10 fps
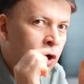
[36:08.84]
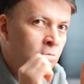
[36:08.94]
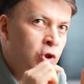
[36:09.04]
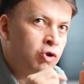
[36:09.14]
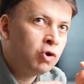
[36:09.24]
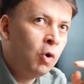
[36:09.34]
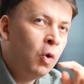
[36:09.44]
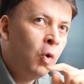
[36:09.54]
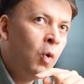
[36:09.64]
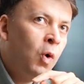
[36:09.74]

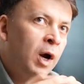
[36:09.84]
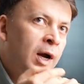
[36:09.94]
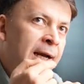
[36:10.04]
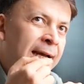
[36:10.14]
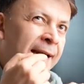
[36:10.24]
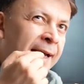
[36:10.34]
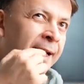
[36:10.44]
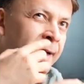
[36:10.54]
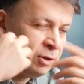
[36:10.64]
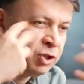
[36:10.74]
So
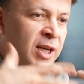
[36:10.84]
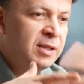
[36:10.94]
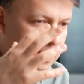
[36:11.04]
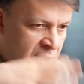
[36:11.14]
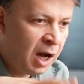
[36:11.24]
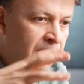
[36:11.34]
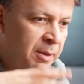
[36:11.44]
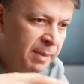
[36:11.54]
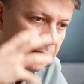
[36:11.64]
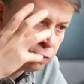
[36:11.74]
just coming
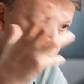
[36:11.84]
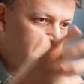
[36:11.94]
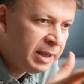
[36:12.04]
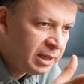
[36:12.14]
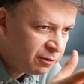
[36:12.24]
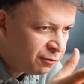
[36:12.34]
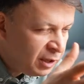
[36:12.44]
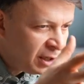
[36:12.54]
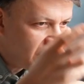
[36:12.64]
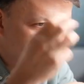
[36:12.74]
back to Armenian
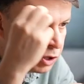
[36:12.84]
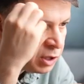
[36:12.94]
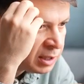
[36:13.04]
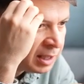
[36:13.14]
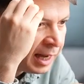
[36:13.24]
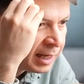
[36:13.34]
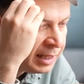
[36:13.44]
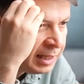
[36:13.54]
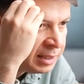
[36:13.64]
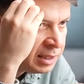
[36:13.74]
fears, like
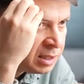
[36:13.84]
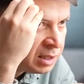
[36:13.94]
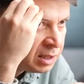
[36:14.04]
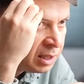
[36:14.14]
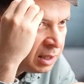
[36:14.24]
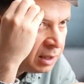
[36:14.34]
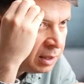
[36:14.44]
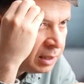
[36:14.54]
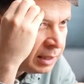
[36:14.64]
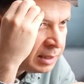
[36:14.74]
it's
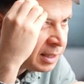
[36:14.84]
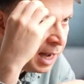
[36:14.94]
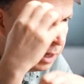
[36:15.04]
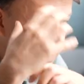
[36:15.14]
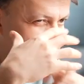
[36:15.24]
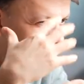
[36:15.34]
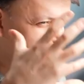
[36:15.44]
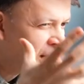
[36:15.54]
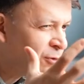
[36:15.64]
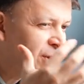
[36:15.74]

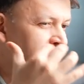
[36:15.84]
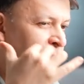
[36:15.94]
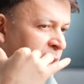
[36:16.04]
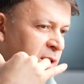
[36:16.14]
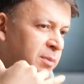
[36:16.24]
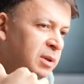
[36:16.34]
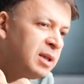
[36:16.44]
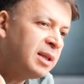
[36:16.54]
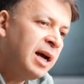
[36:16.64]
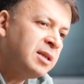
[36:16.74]
kind of impossible
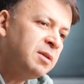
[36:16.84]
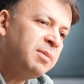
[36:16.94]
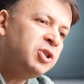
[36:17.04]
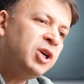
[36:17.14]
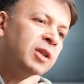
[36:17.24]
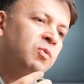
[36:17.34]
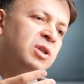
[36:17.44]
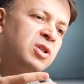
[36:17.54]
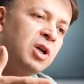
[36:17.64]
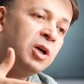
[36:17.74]
that Azerbaijan will
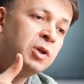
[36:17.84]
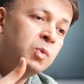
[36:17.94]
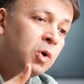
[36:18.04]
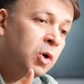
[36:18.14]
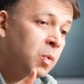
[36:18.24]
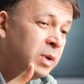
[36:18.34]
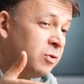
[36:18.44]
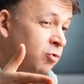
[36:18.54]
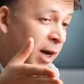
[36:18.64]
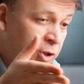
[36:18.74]
start a war with
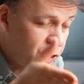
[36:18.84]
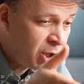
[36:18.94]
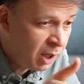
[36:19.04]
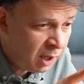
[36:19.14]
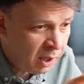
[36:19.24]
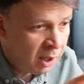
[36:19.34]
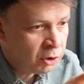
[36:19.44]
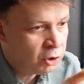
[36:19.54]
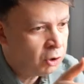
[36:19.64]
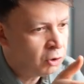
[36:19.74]
Russia,
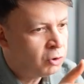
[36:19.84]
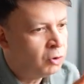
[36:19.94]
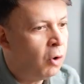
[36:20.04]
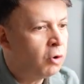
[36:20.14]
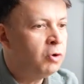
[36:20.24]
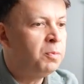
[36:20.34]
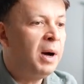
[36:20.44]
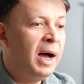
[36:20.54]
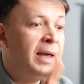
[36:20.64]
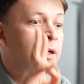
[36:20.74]
you know, to
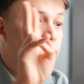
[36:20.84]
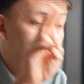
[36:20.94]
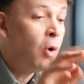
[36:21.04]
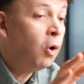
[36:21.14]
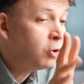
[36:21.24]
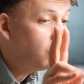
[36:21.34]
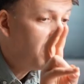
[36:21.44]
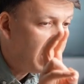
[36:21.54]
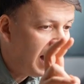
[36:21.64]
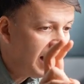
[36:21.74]

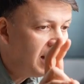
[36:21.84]
occupy,